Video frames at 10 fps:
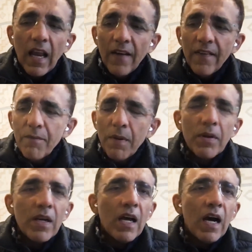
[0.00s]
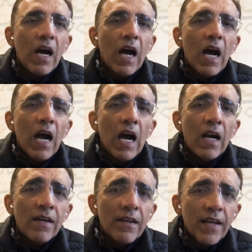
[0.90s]
I think people
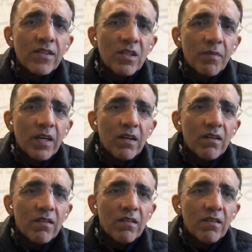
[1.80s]
underestimate